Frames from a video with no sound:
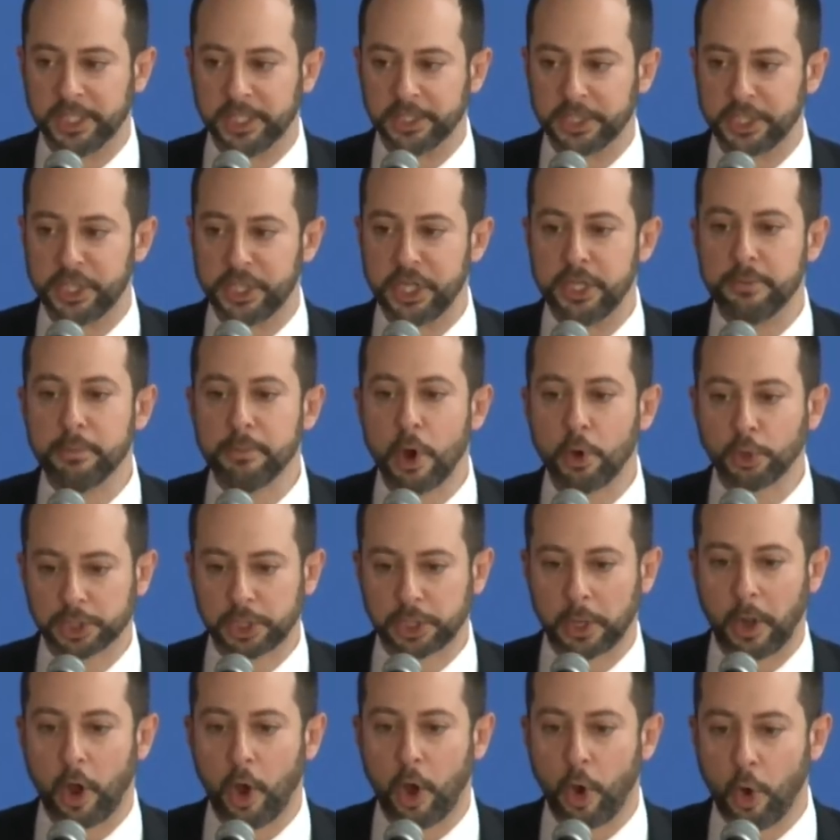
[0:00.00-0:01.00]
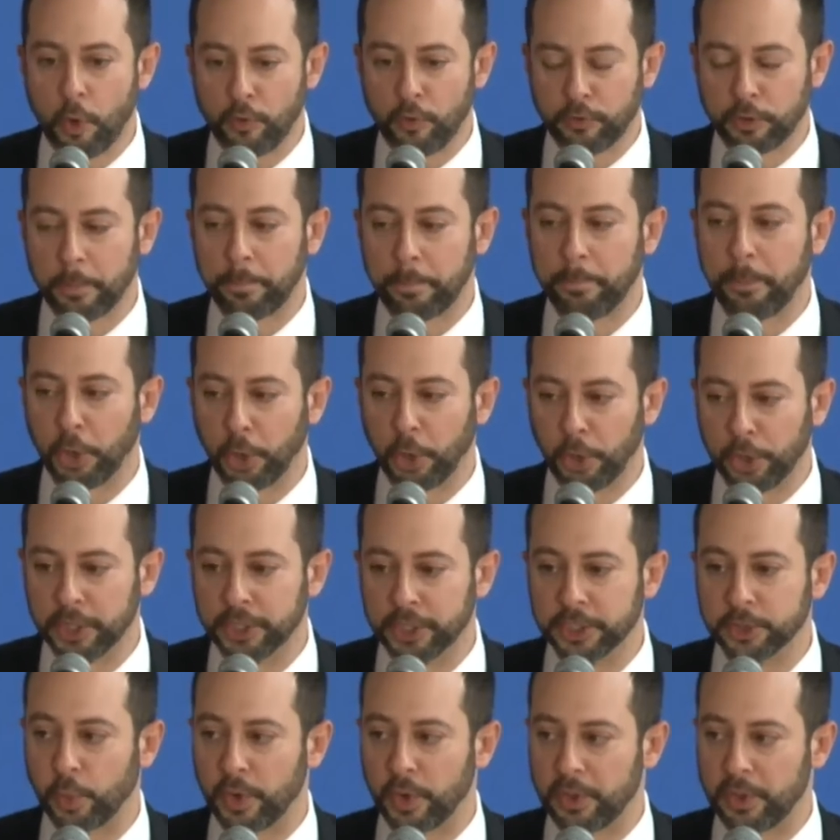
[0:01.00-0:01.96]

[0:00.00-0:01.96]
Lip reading: is the most overburdened